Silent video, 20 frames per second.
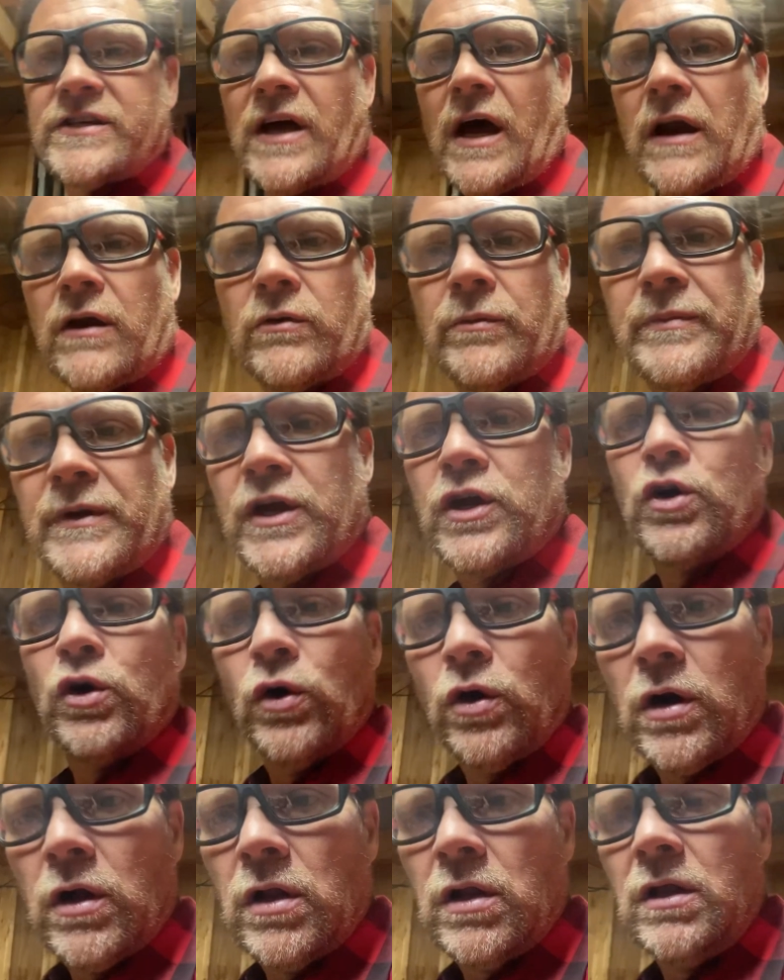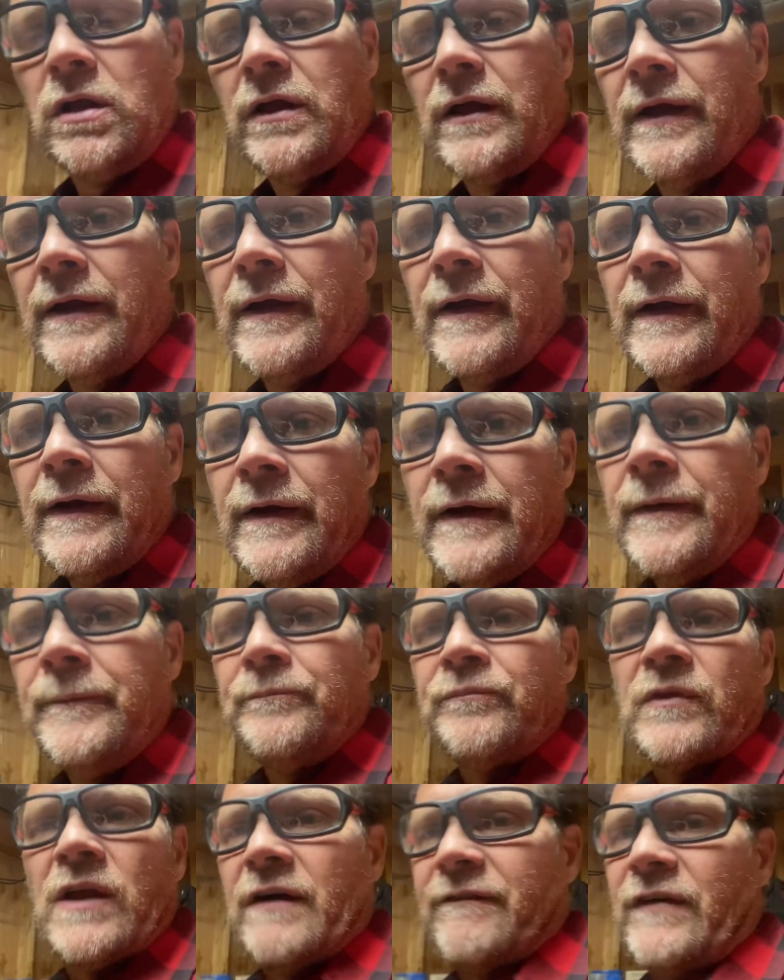thought it would be cool
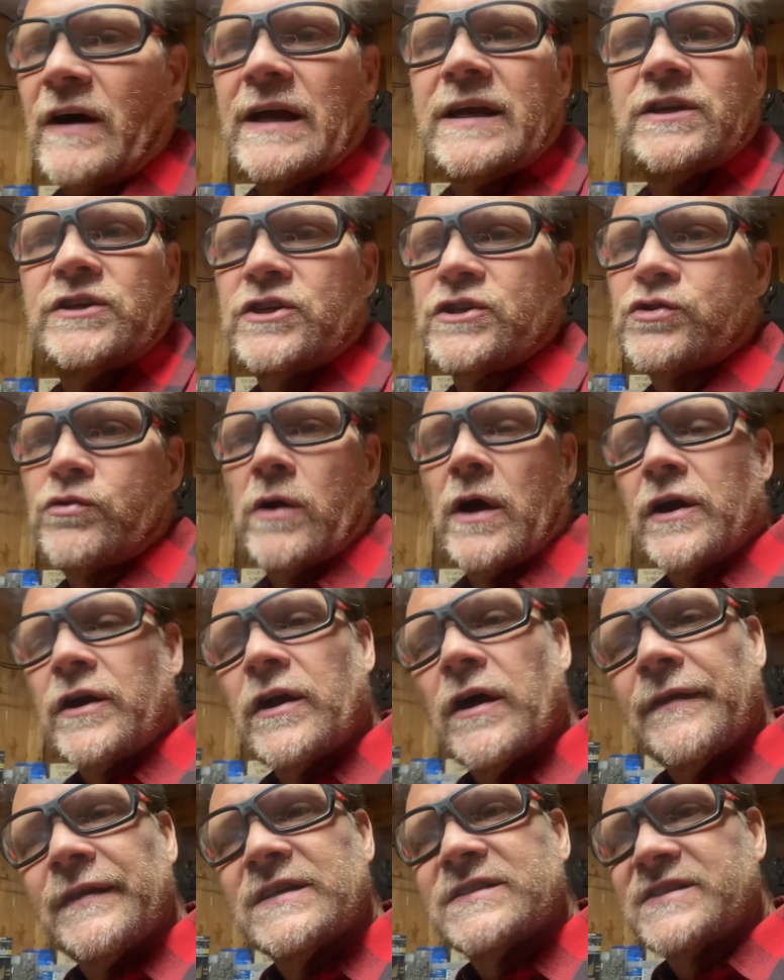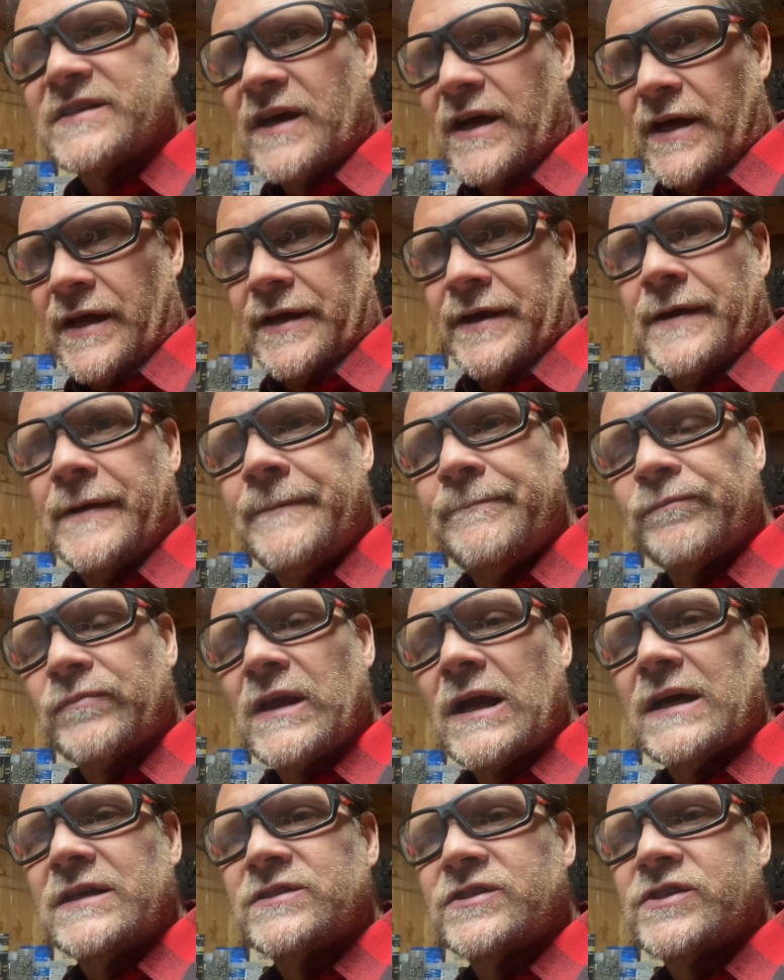if I can just run it on the sun.
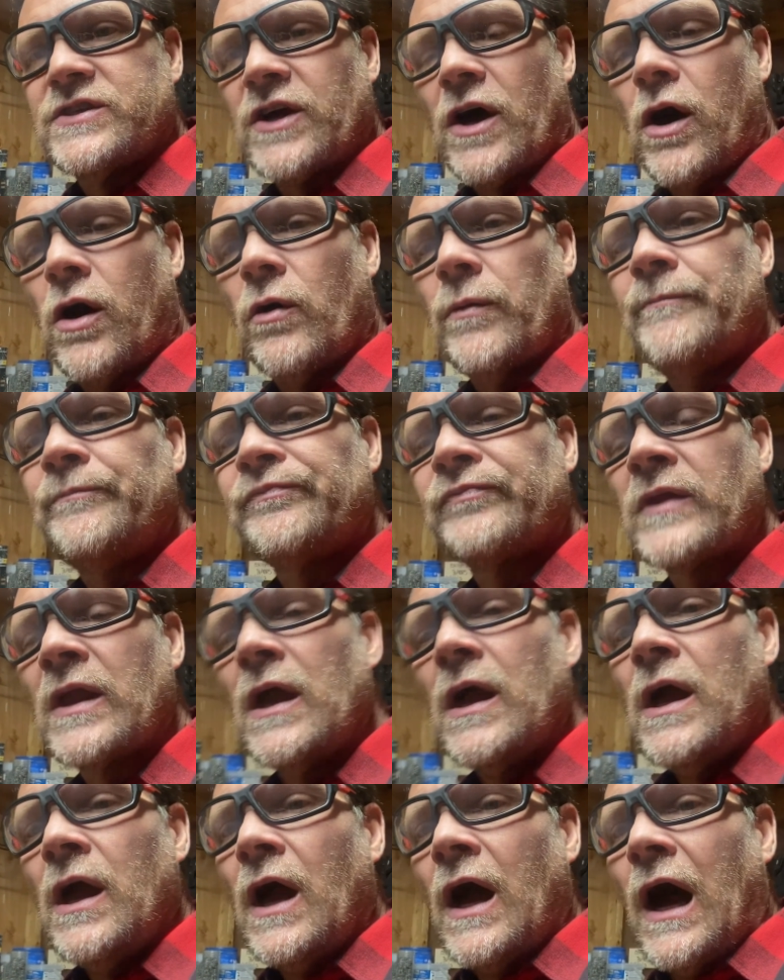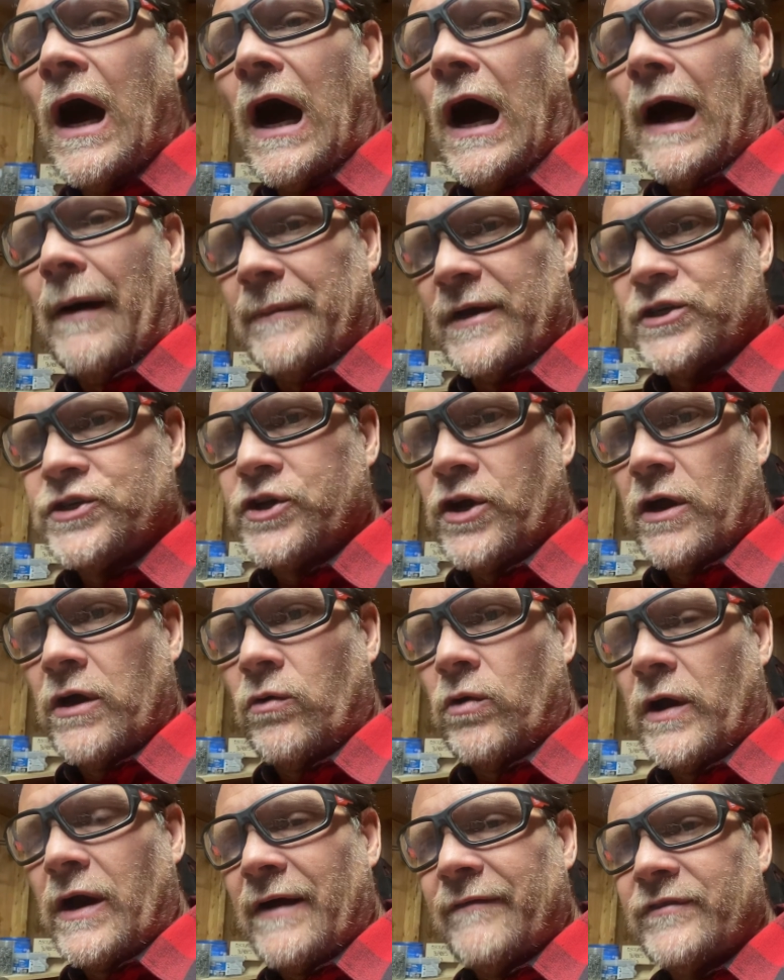And so I'm going to show you
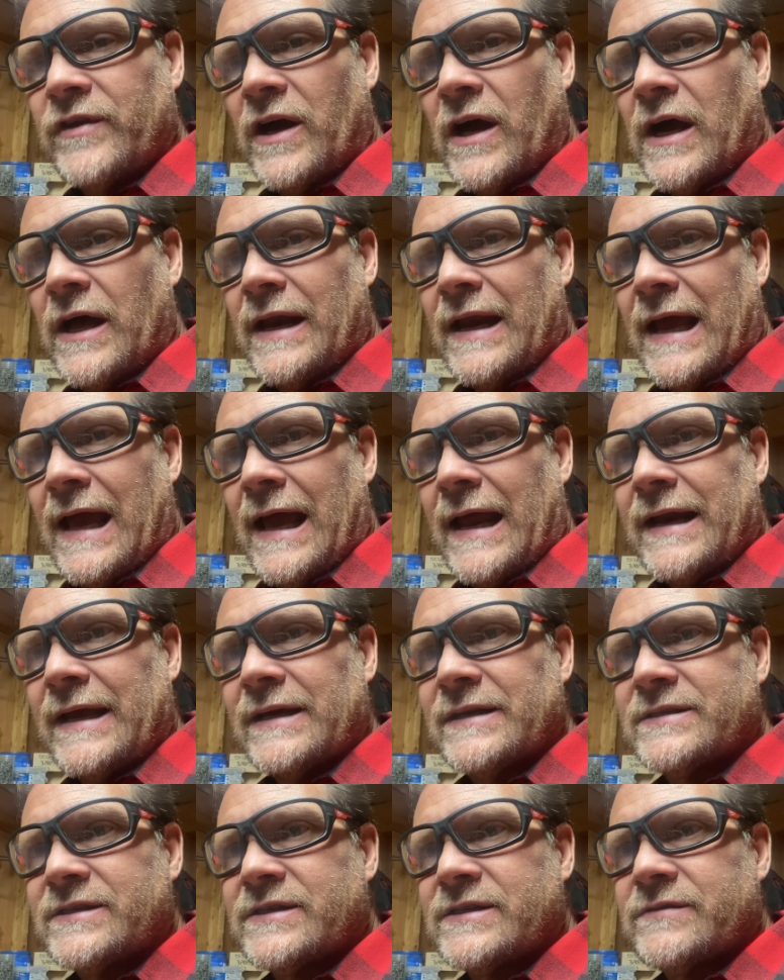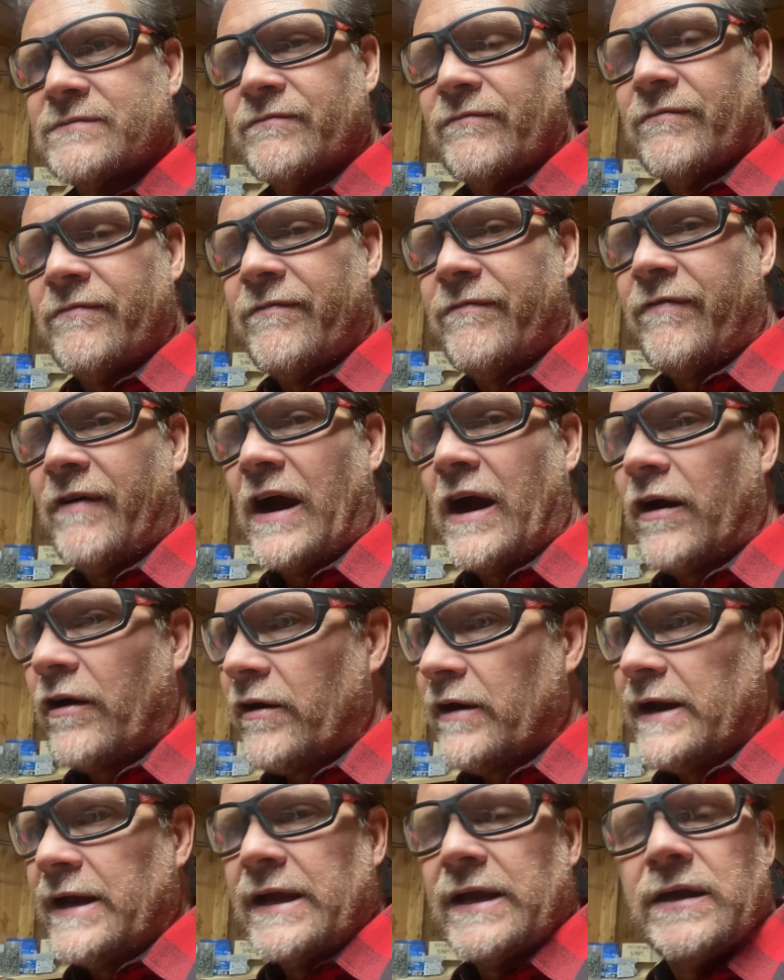what I've done, and it's
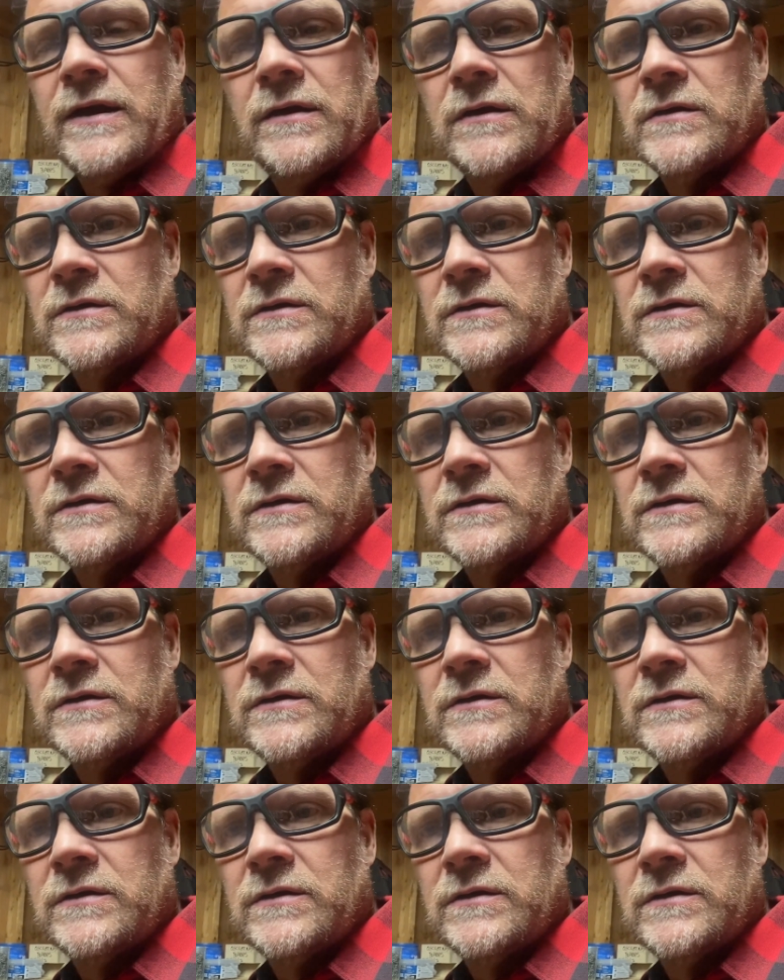very